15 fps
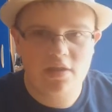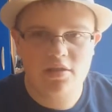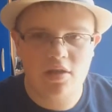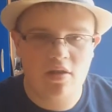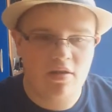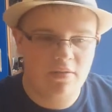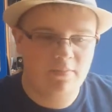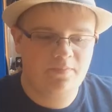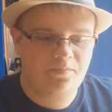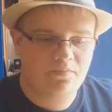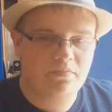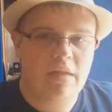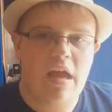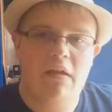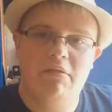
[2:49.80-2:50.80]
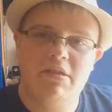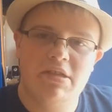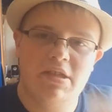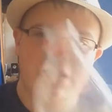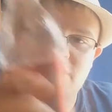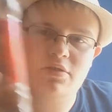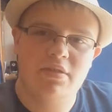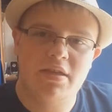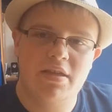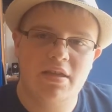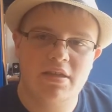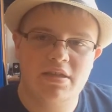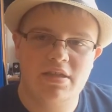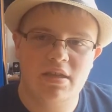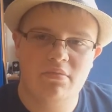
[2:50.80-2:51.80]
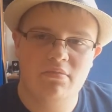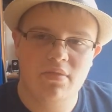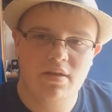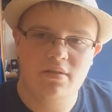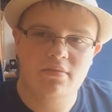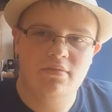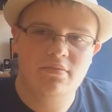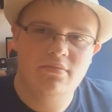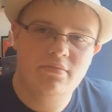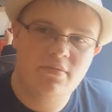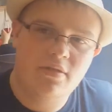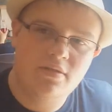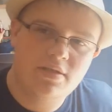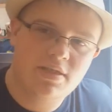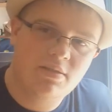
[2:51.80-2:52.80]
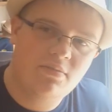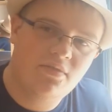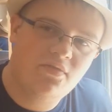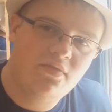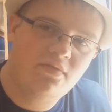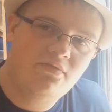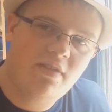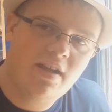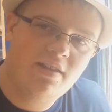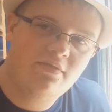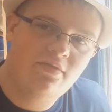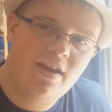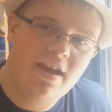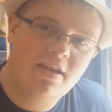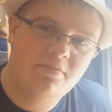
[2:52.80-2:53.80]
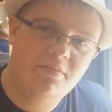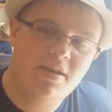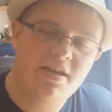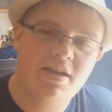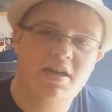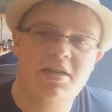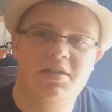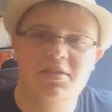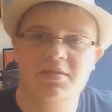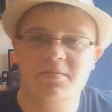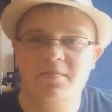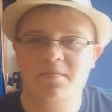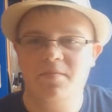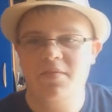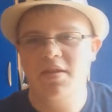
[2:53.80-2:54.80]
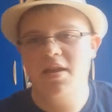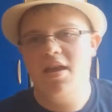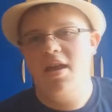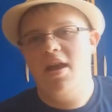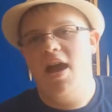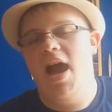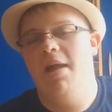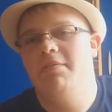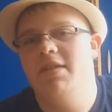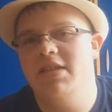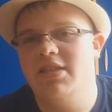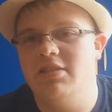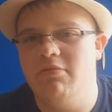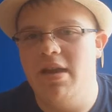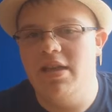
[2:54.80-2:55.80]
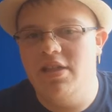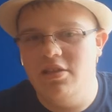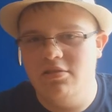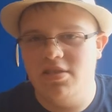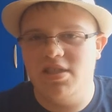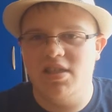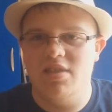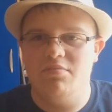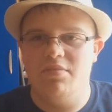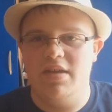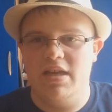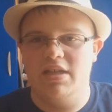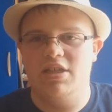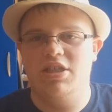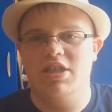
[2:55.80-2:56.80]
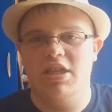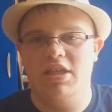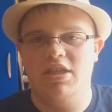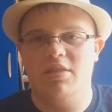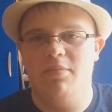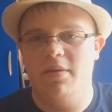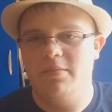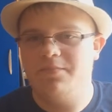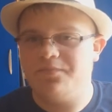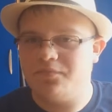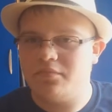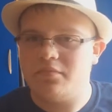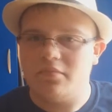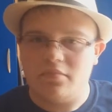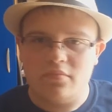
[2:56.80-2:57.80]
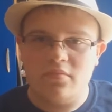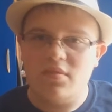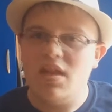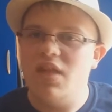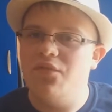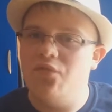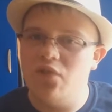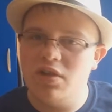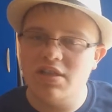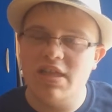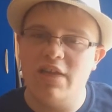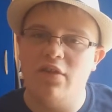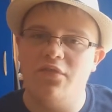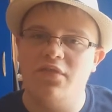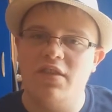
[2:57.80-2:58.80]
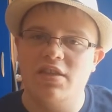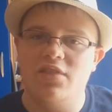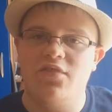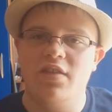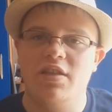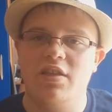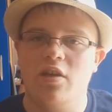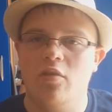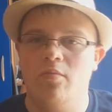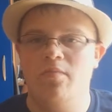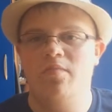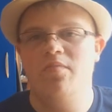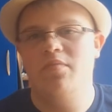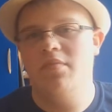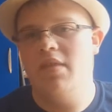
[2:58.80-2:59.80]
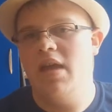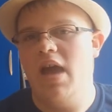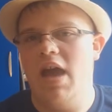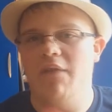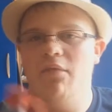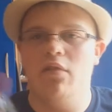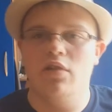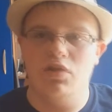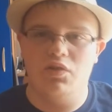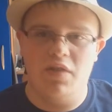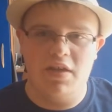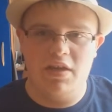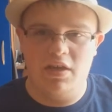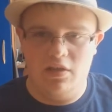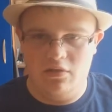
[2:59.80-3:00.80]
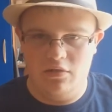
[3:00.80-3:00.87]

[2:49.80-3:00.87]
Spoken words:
Sorry, I was just drinking some of the red rain because I'm just way too sleepy and shit. But for the sake of this video, I won't drink